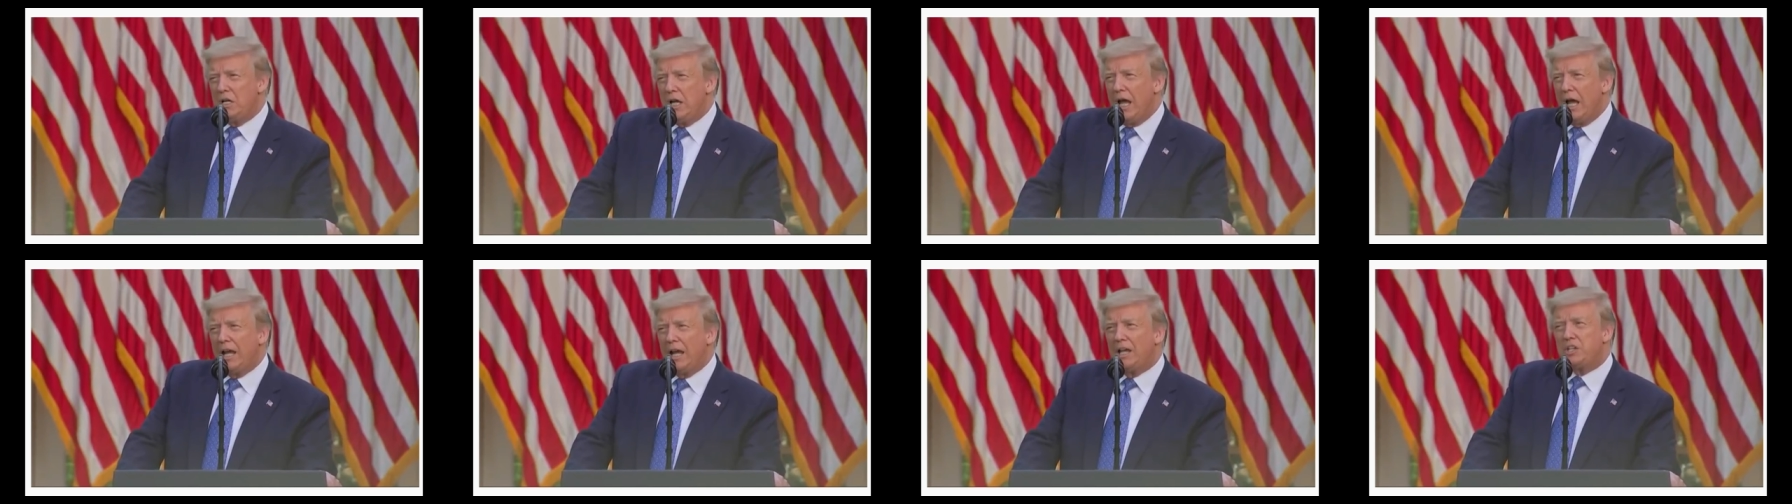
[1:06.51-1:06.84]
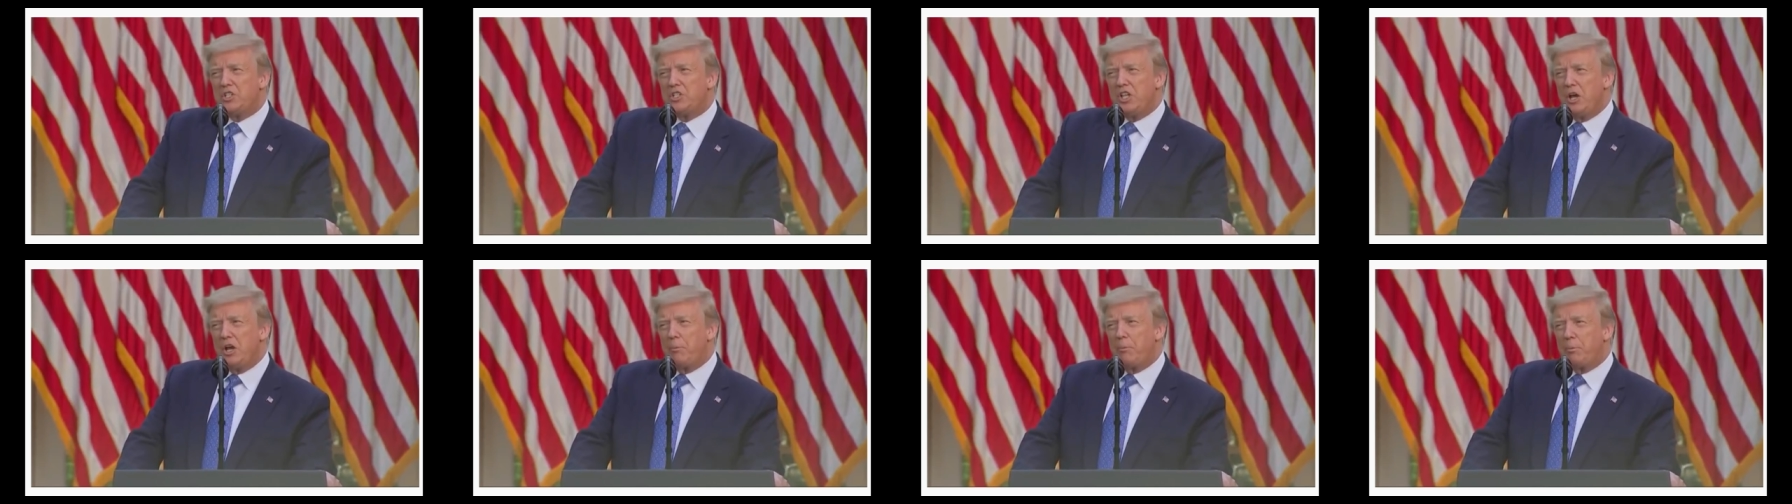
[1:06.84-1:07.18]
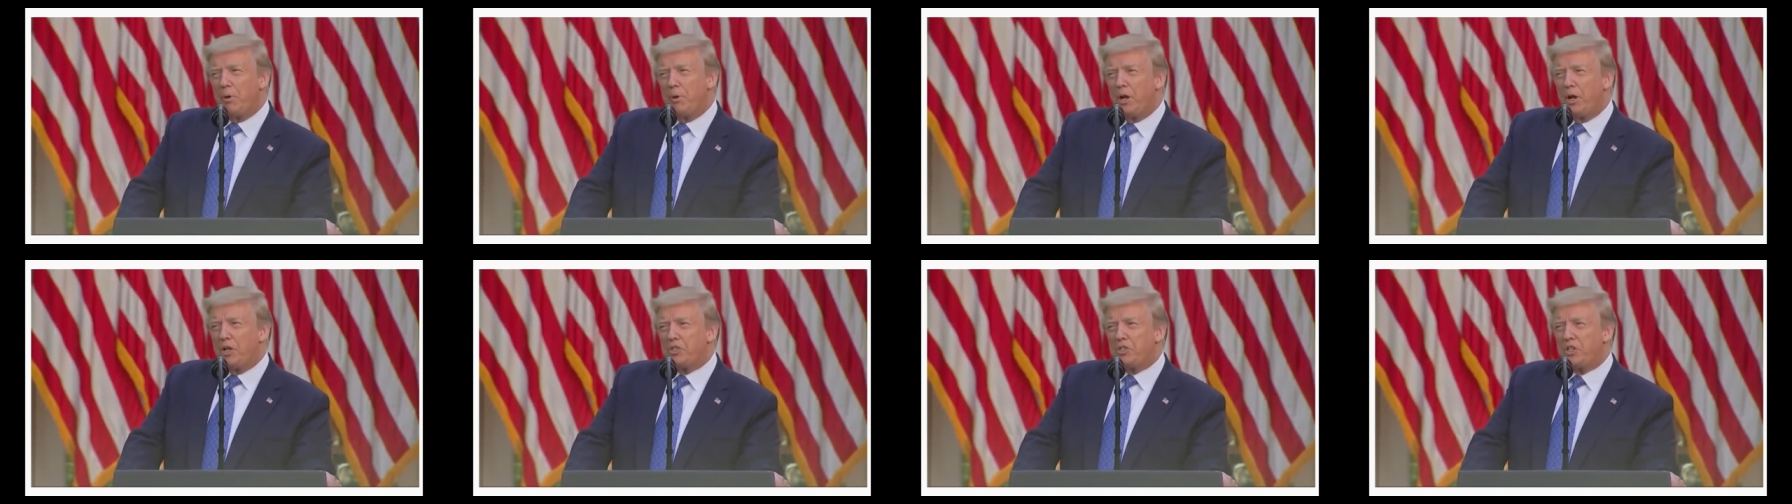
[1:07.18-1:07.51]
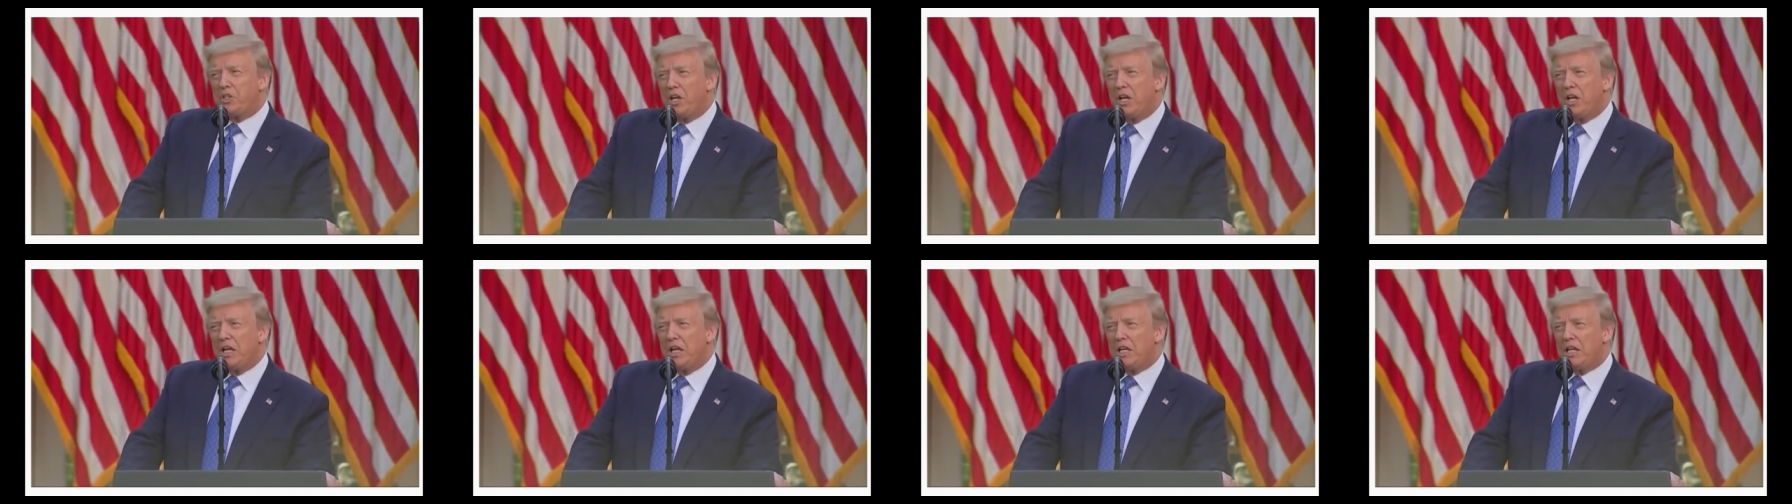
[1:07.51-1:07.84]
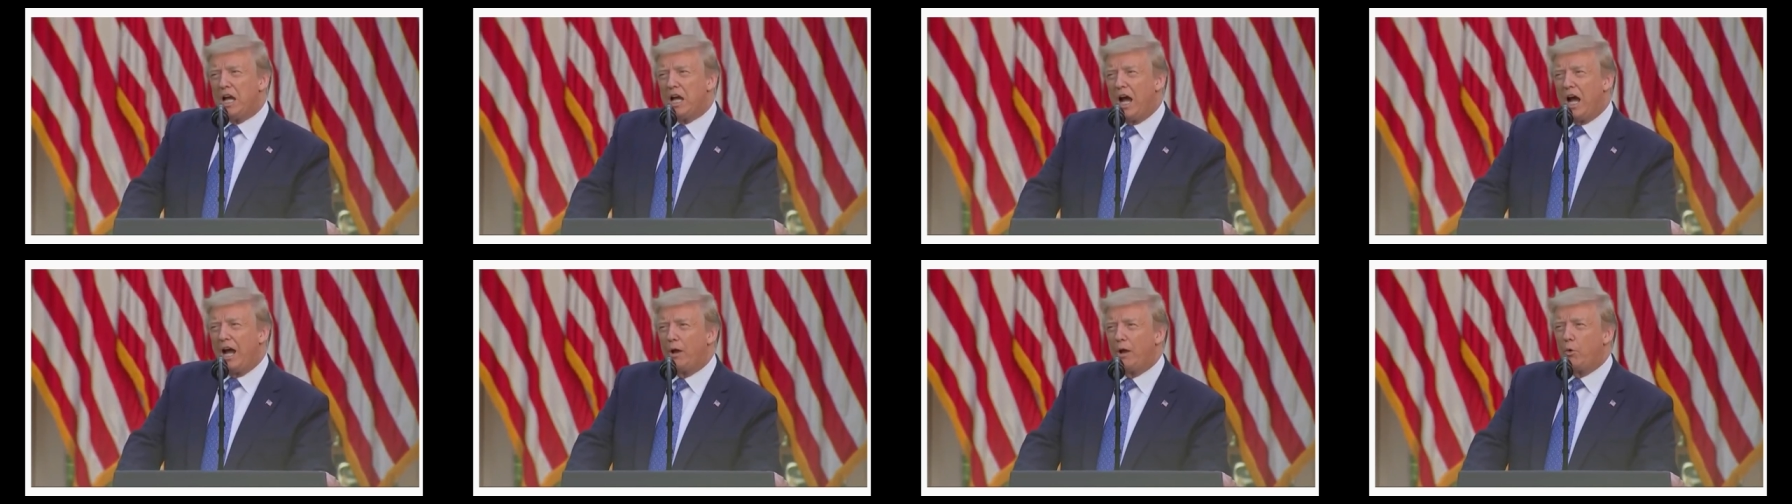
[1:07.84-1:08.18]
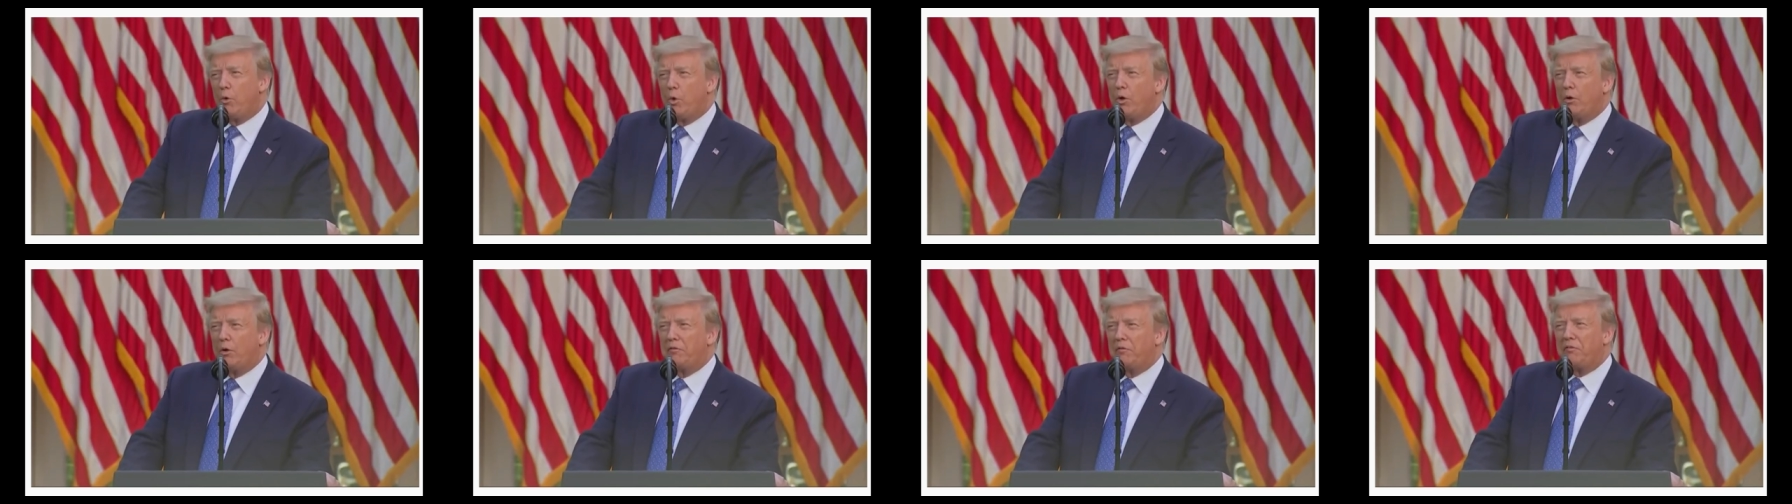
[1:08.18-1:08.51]
And as their president, I
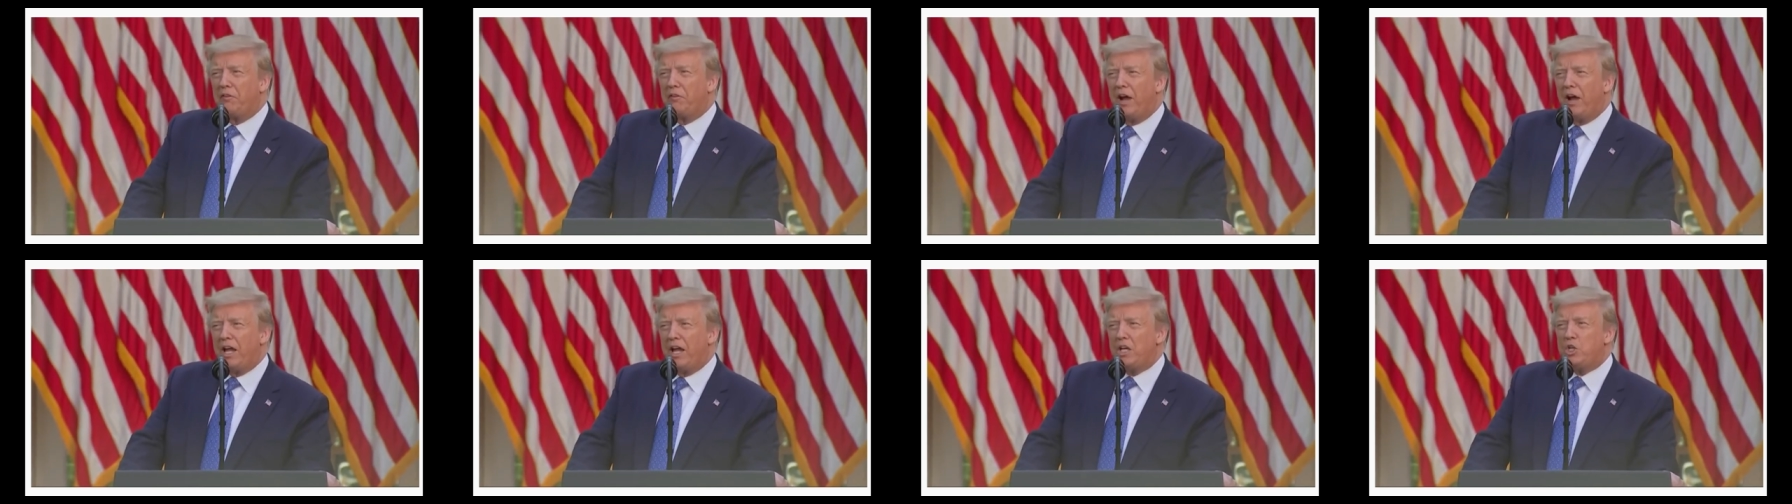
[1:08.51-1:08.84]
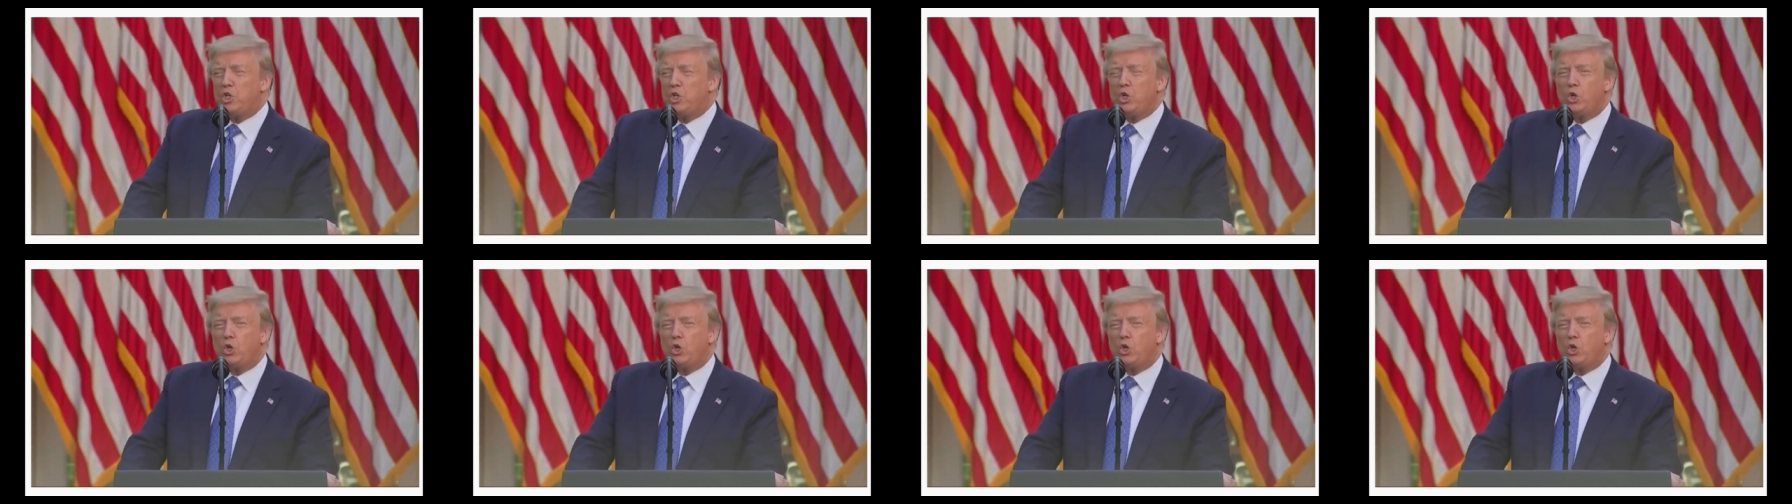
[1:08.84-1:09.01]
will fight